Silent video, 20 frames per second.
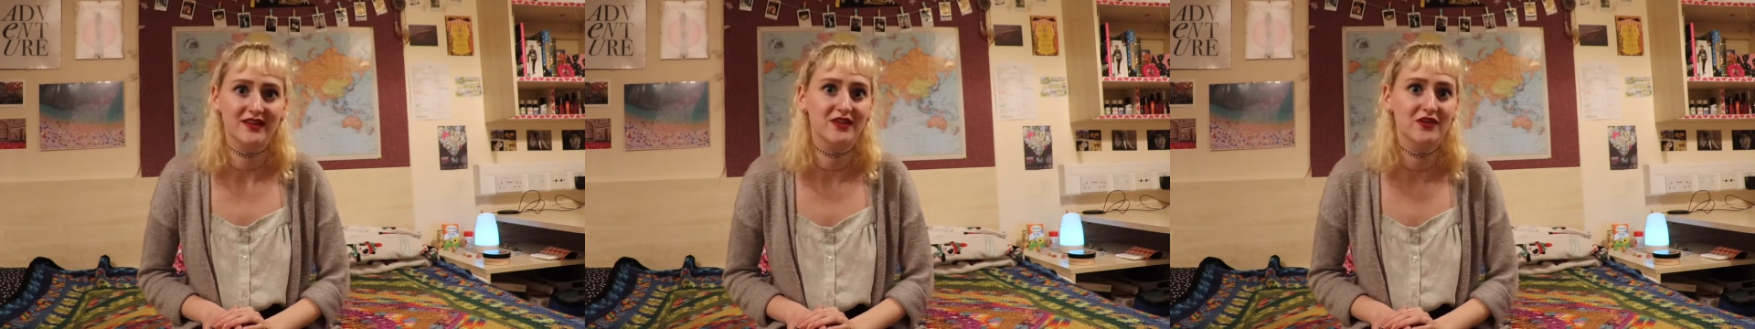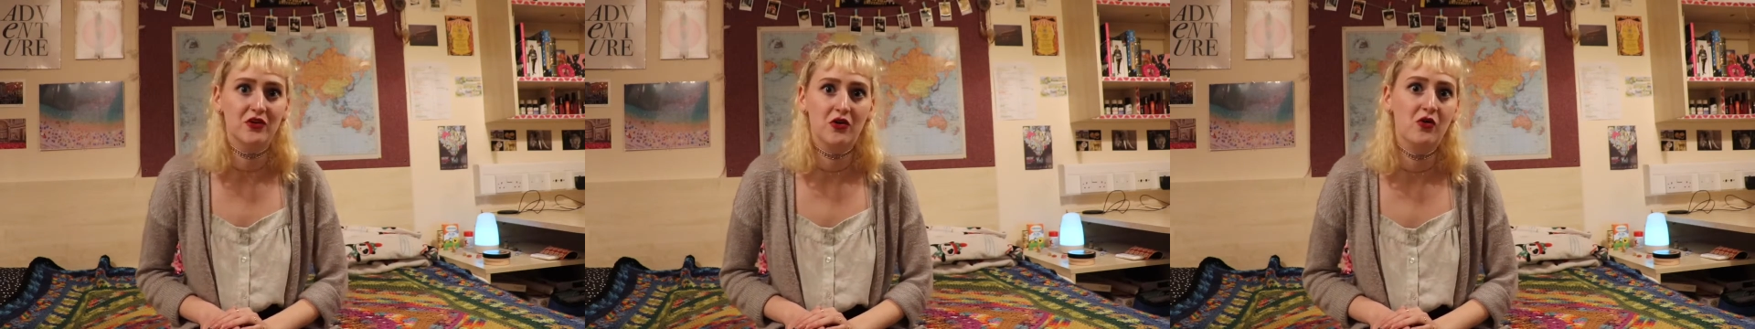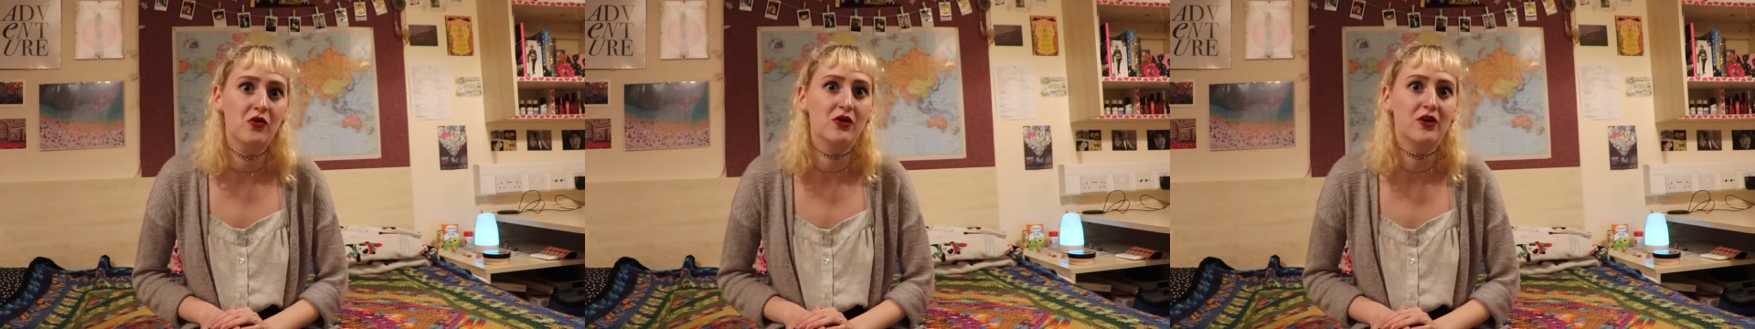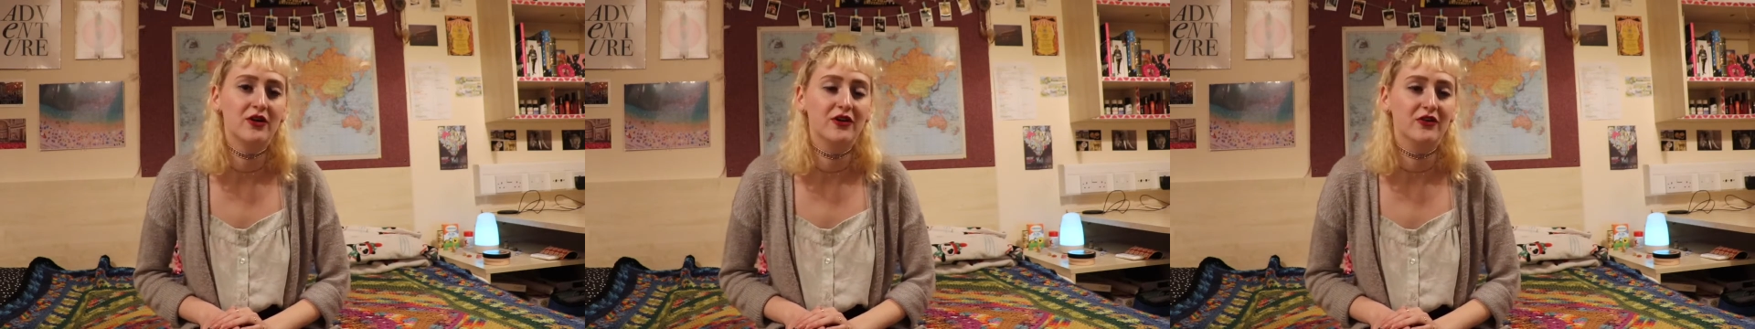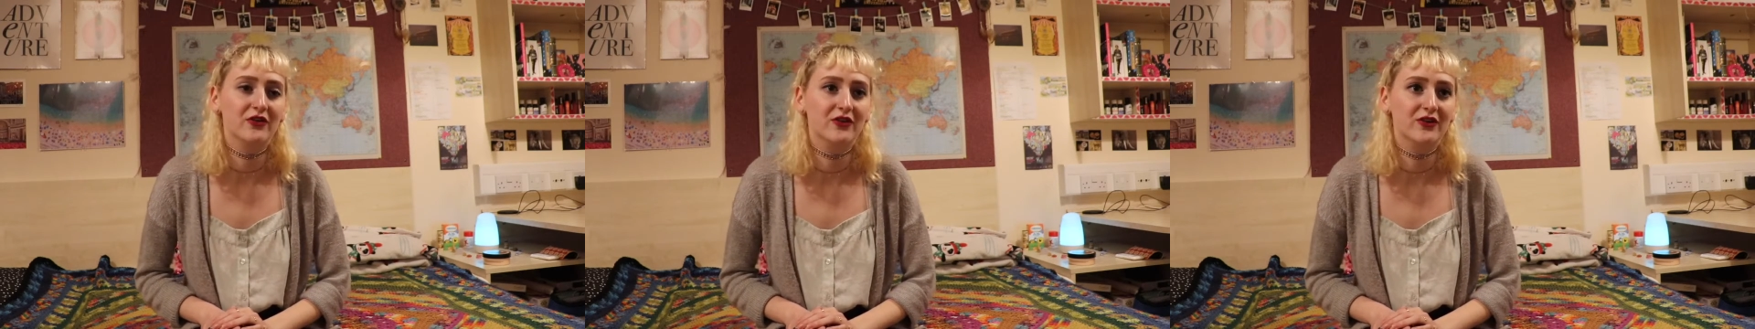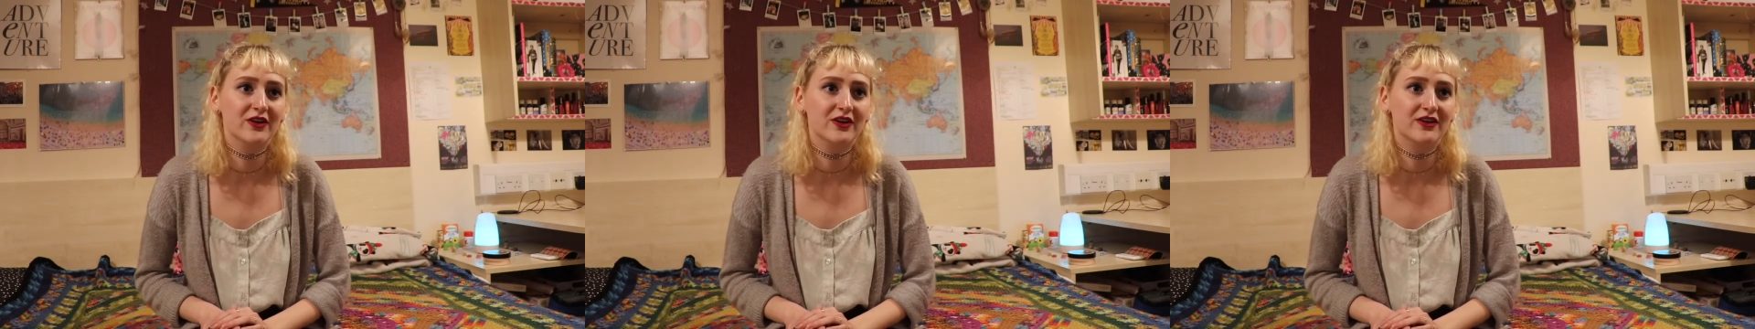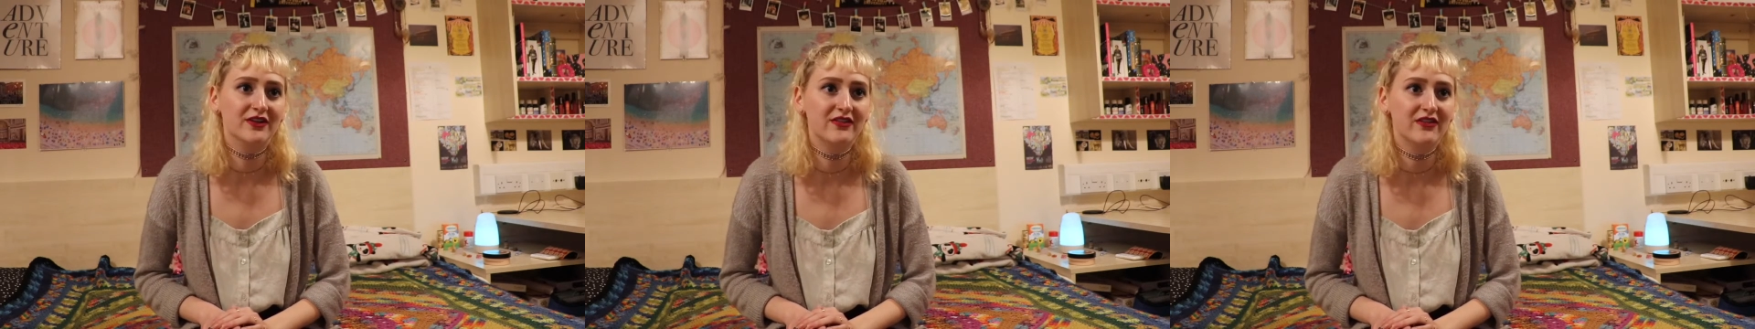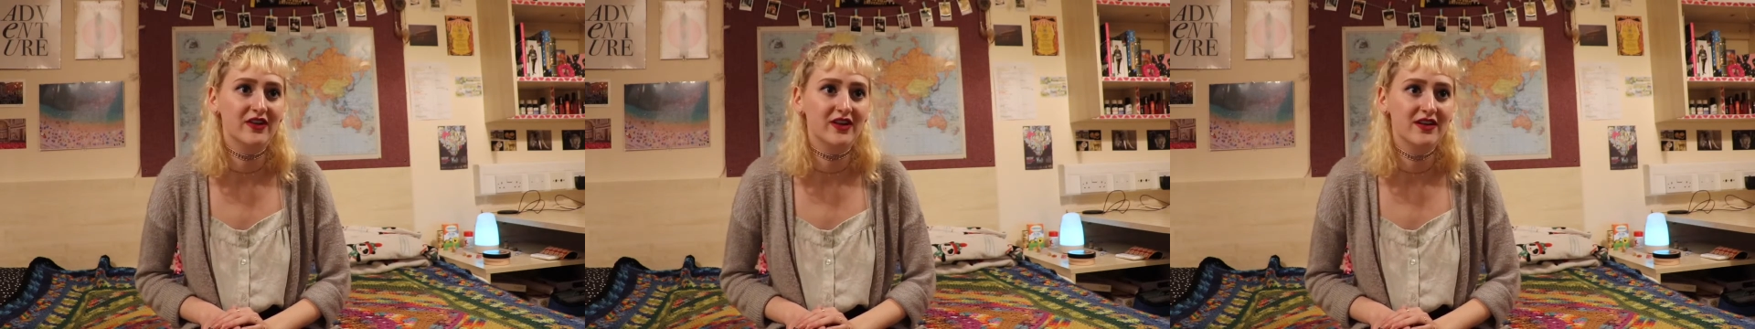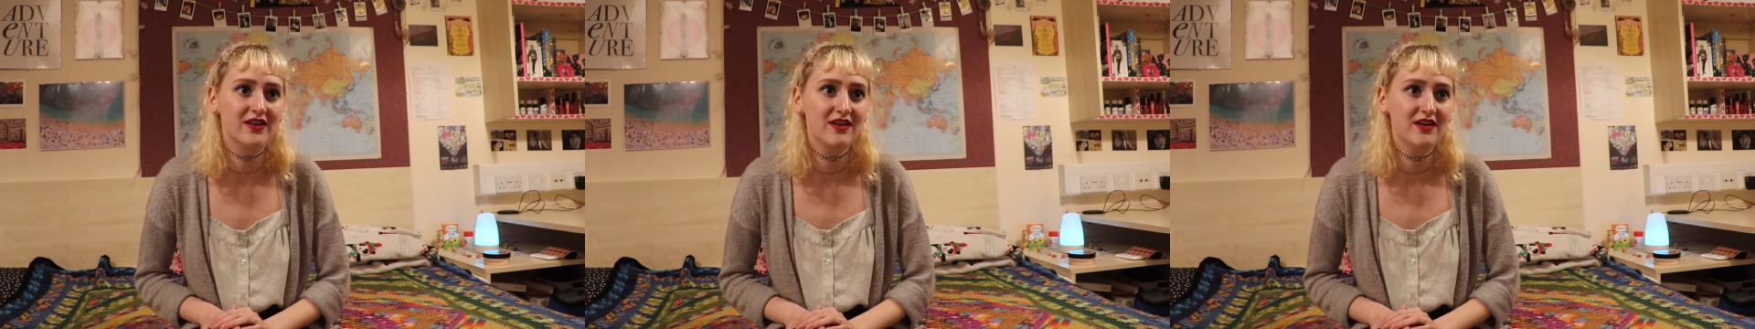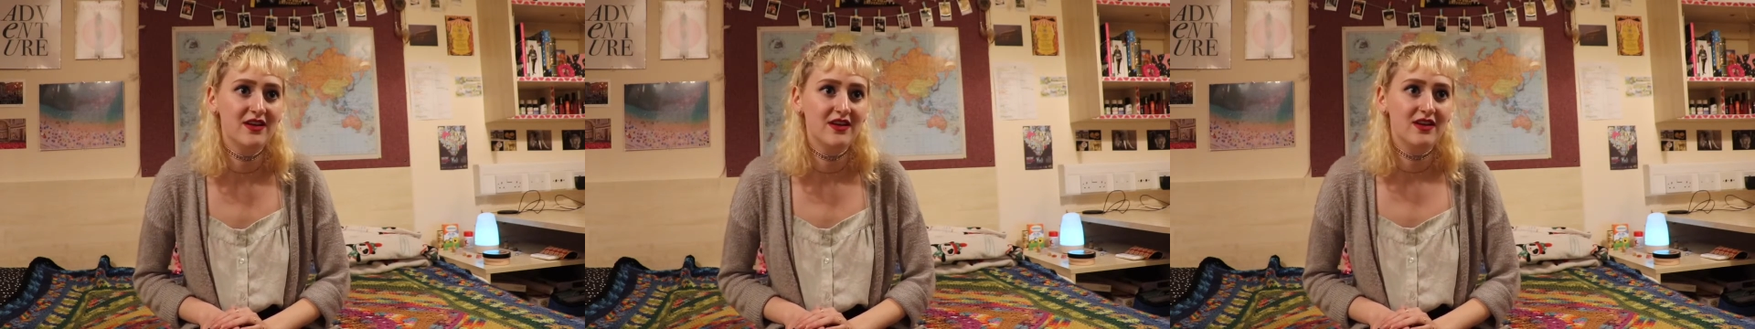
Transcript: and corridors and